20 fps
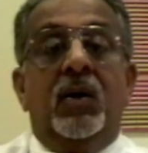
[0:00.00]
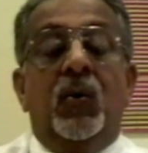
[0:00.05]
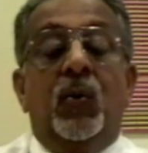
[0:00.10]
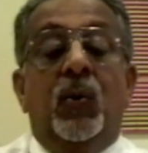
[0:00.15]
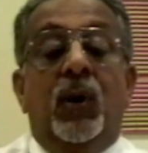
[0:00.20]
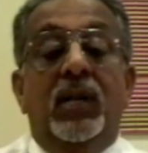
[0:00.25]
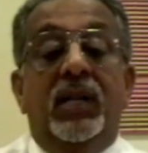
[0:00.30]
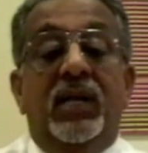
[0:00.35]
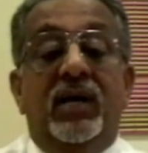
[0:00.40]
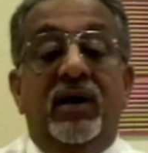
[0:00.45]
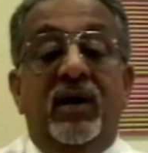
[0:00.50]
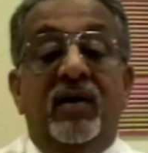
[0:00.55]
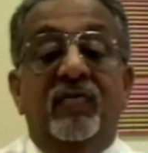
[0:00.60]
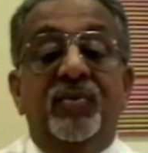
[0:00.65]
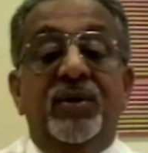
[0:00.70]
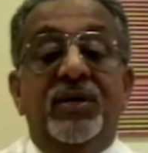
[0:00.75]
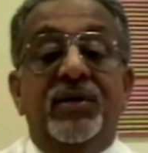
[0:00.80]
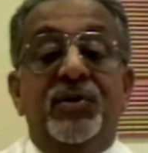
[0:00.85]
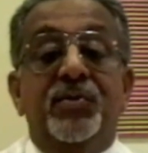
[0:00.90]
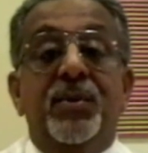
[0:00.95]
While there have
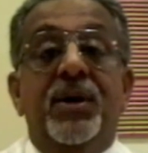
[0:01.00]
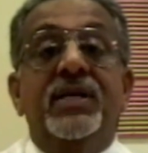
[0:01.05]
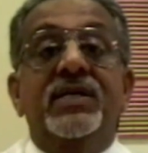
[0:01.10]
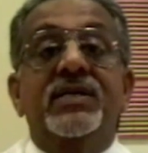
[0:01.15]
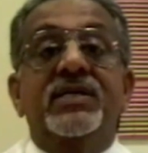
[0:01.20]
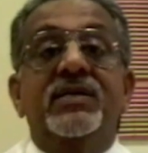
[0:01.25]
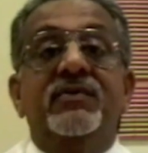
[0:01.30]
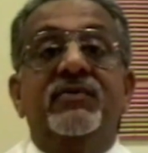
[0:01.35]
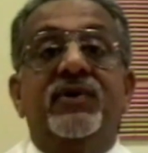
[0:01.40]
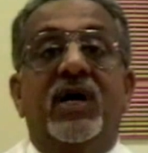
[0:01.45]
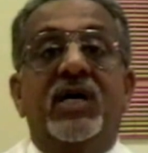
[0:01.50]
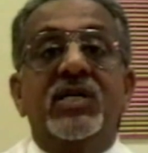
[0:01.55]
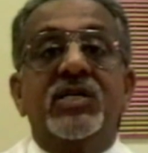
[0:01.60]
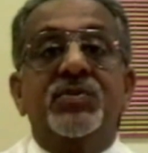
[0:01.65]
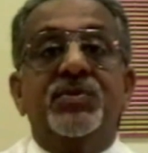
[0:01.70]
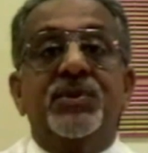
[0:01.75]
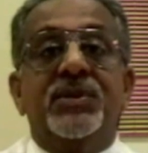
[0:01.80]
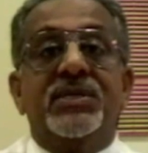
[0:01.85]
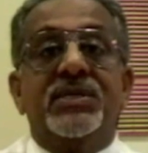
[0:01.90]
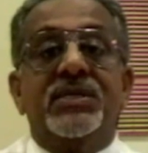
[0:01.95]
been tremendous
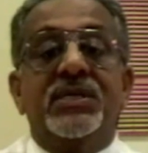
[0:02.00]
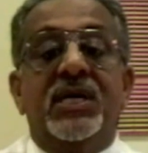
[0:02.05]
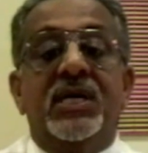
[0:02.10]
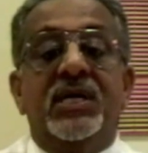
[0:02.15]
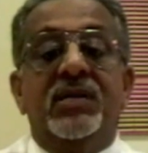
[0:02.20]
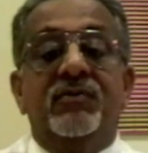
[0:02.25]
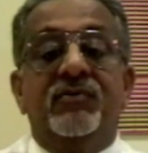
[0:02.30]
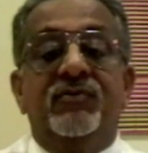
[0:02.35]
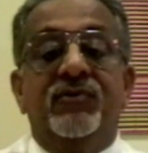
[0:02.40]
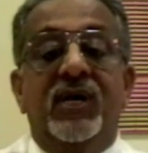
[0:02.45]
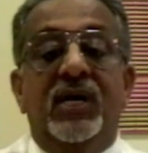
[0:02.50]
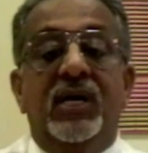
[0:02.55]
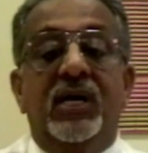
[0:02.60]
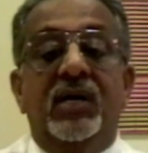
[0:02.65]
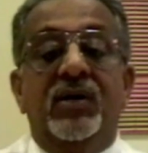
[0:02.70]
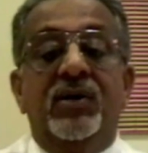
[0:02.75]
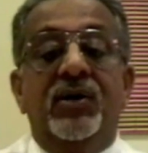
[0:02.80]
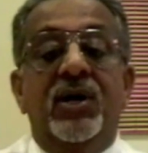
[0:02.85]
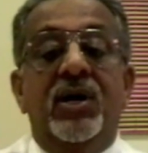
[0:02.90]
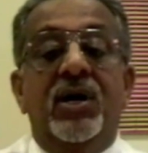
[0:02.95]
advancements in the
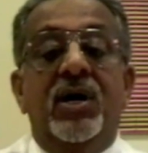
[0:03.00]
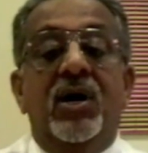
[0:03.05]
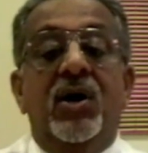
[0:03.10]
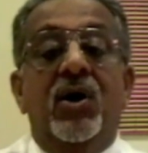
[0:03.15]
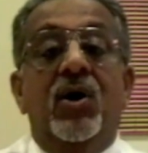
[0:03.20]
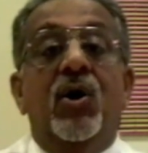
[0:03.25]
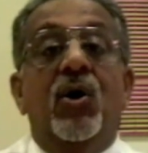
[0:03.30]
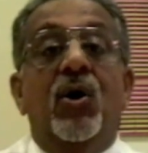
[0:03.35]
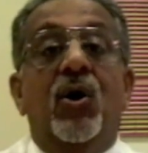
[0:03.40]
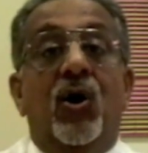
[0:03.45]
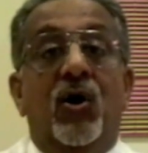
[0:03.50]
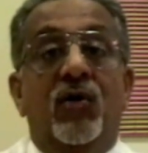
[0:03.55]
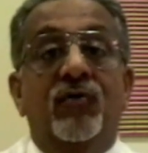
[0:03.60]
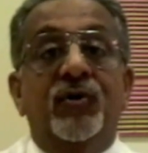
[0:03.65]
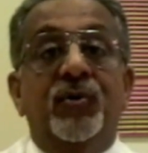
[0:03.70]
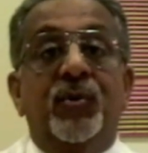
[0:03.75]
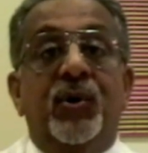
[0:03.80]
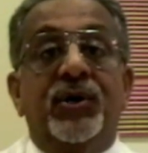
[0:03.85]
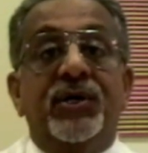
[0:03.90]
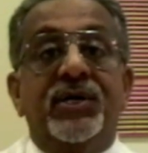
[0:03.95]
field of
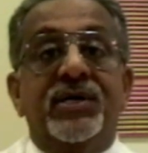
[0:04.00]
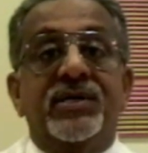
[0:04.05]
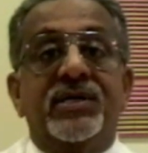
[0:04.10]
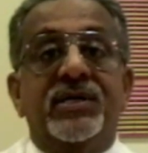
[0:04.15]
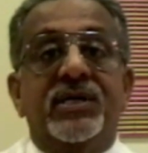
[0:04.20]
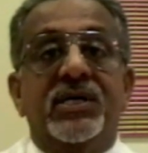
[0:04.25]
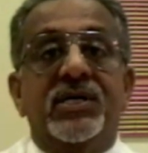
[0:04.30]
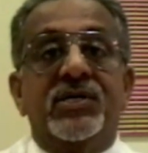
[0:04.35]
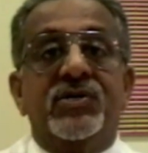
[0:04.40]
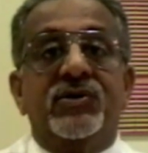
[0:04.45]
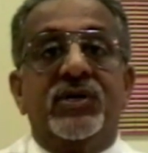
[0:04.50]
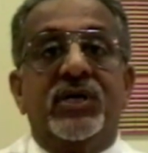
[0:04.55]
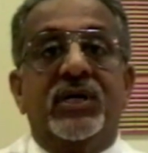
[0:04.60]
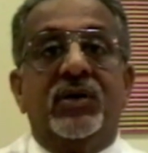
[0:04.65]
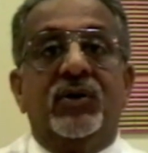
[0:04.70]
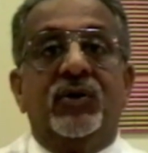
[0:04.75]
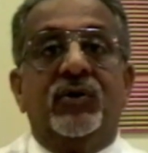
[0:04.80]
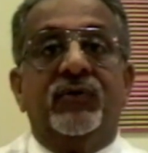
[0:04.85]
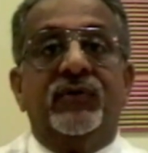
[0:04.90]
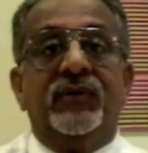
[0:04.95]
robotic surgery
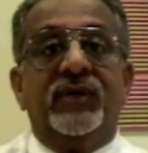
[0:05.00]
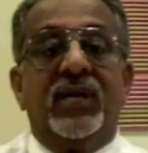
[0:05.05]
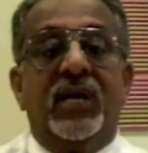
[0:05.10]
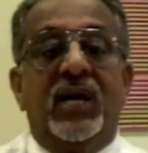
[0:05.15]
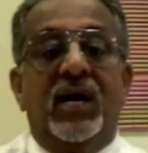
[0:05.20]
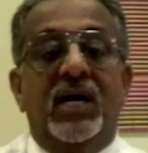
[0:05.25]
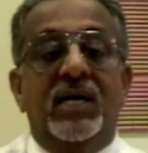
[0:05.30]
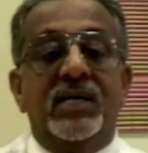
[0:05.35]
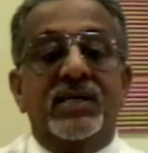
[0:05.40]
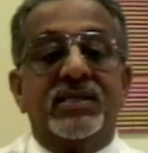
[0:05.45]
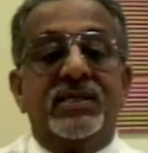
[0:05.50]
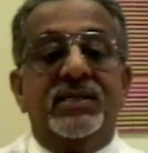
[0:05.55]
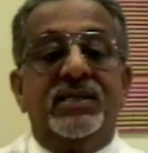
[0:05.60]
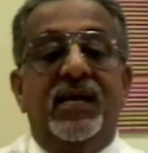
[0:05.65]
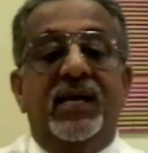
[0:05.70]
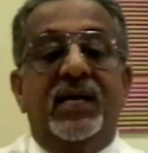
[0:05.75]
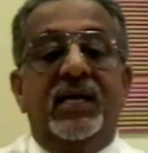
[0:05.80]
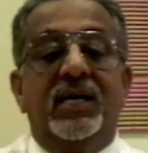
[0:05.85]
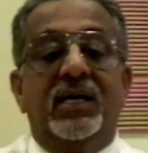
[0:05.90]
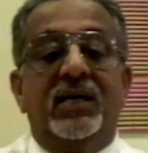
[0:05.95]
over the last
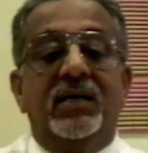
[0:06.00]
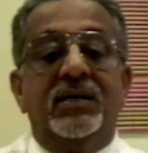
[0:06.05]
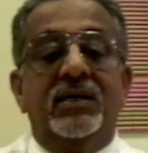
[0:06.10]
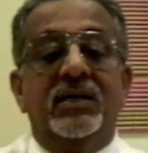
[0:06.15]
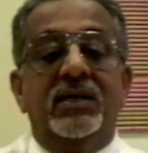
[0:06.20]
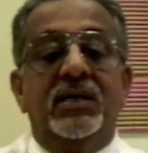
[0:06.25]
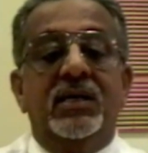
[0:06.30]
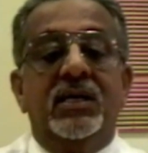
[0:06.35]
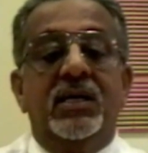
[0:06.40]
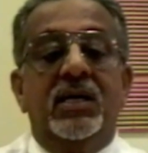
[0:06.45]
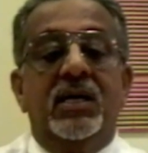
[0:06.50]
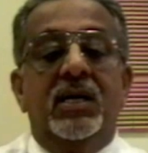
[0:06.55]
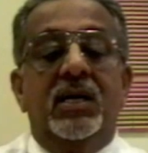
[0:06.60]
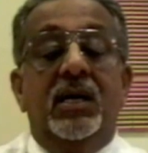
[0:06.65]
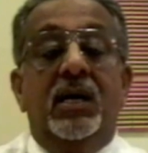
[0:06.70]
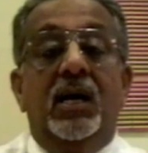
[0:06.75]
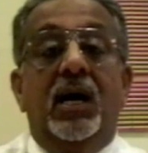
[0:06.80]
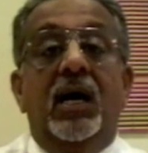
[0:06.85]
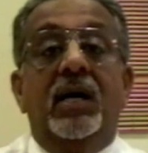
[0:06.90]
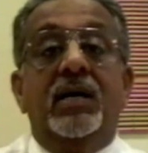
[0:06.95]
decade,
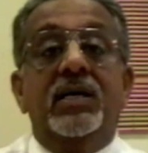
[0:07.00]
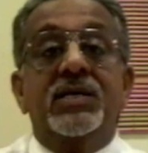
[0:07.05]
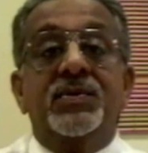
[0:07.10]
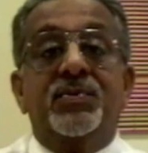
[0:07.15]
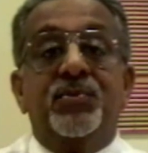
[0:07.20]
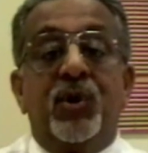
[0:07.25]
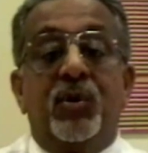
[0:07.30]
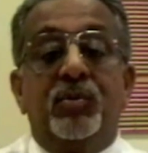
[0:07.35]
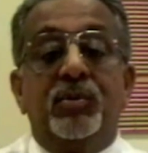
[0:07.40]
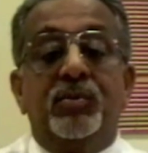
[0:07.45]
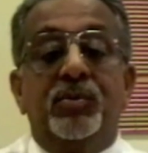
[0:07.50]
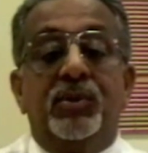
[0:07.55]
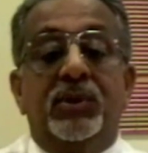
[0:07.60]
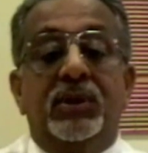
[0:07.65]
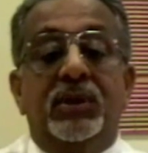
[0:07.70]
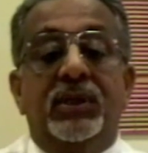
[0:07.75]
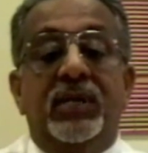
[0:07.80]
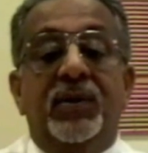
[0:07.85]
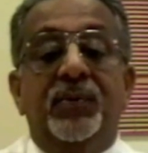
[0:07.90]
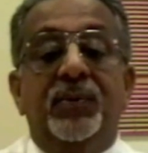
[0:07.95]
it is
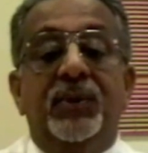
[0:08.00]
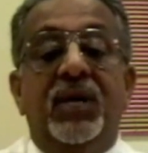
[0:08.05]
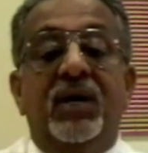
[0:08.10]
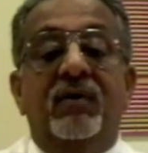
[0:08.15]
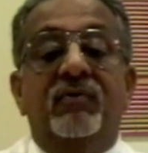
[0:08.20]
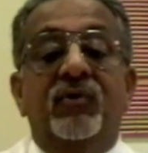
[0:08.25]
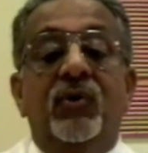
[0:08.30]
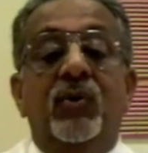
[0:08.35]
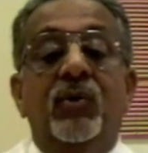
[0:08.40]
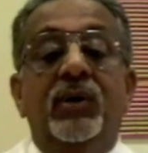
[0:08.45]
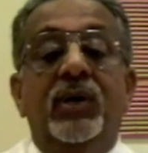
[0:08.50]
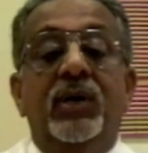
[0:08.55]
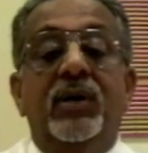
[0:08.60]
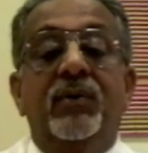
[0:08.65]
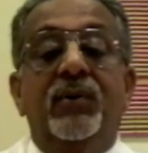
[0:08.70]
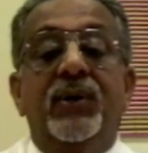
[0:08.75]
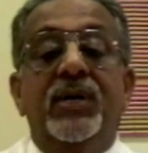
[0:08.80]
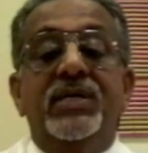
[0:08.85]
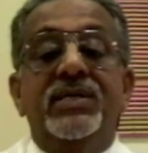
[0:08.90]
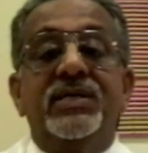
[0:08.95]
probable that we have only
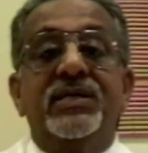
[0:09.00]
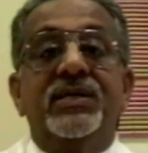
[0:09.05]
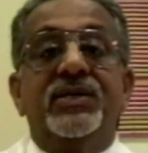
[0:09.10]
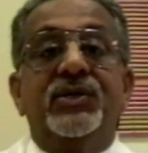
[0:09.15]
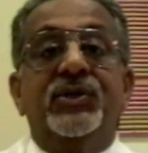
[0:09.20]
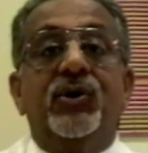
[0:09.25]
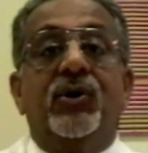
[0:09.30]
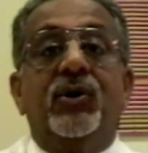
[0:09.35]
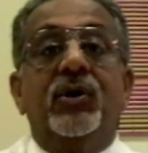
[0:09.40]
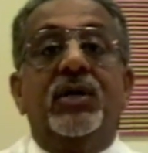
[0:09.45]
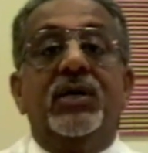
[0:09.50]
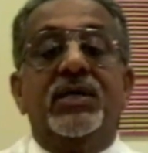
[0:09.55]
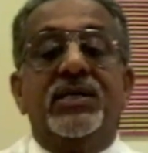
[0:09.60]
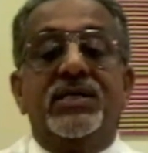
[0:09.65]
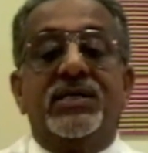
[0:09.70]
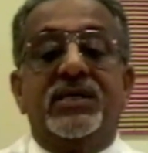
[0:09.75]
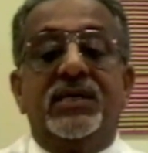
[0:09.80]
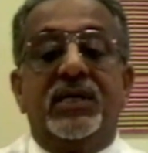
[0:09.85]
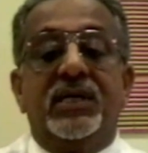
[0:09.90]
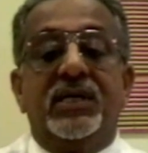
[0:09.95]
reached the toddler
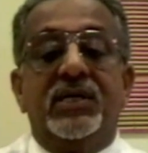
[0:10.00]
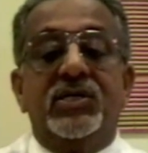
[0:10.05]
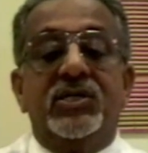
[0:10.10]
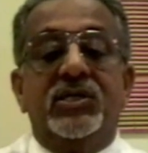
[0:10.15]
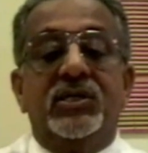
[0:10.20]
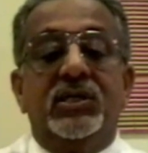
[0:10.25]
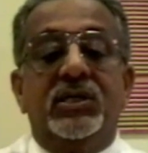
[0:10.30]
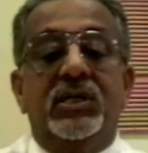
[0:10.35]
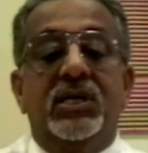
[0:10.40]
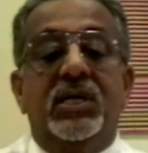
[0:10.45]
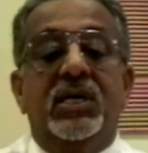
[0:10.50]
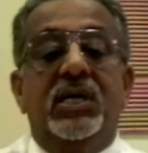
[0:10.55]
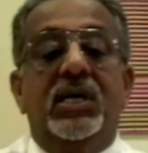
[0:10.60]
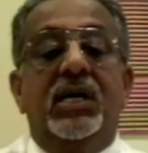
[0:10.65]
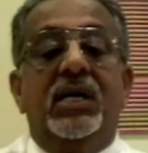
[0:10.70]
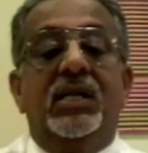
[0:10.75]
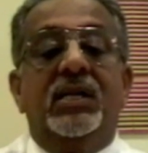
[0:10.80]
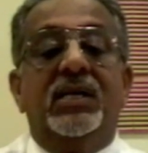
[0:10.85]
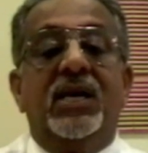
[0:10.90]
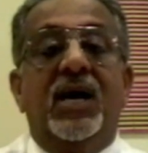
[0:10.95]
stage
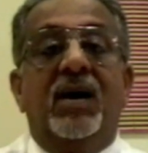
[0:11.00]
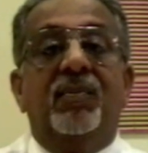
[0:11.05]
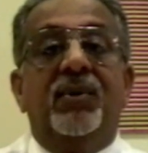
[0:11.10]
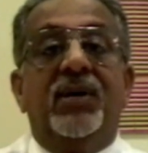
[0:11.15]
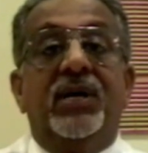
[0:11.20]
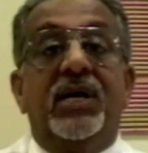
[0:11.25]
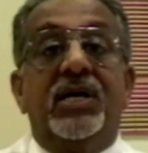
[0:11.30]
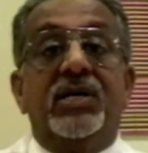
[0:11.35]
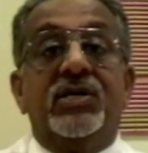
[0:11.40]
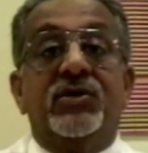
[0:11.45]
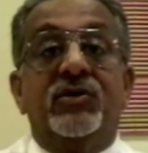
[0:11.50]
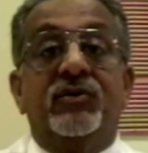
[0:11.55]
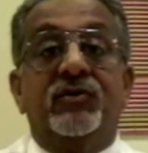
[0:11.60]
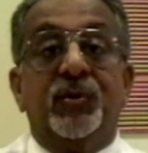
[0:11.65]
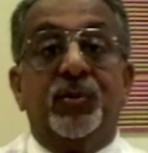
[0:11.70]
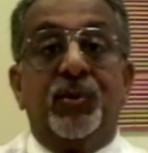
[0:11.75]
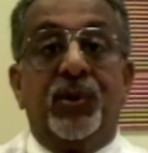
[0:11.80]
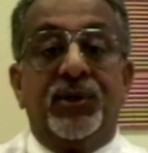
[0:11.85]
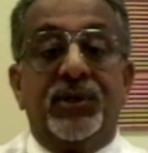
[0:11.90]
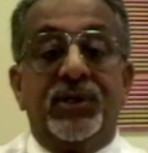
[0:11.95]
in the application of
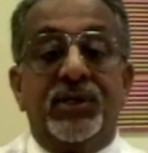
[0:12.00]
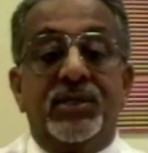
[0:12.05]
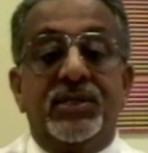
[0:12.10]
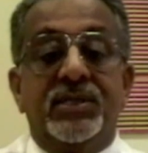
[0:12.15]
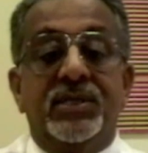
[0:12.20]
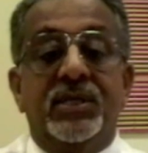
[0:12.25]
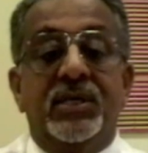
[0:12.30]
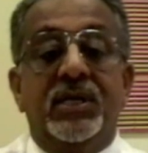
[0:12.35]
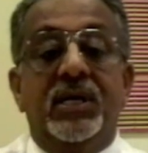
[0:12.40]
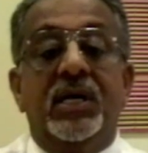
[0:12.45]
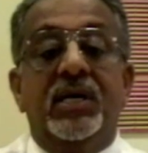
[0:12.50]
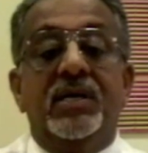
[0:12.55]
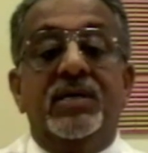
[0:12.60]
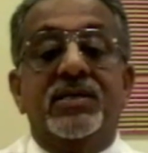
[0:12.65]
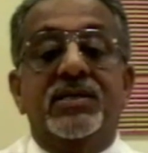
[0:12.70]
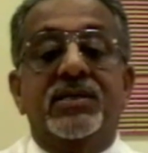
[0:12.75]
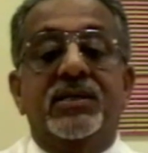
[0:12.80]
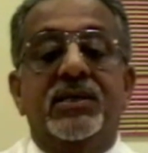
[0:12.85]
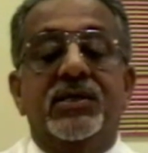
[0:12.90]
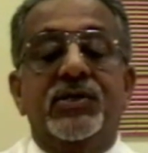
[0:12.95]
robotics in
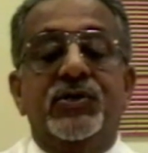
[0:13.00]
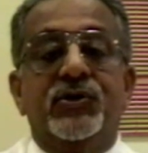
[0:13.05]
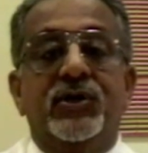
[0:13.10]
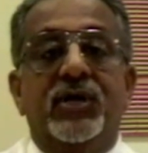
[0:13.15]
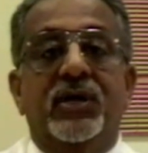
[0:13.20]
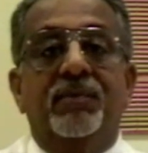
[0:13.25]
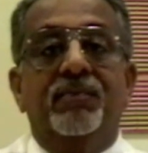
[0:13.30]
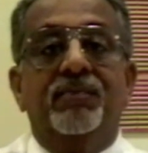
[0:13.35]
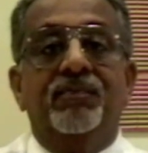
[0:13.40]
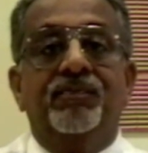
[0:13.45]
surgery.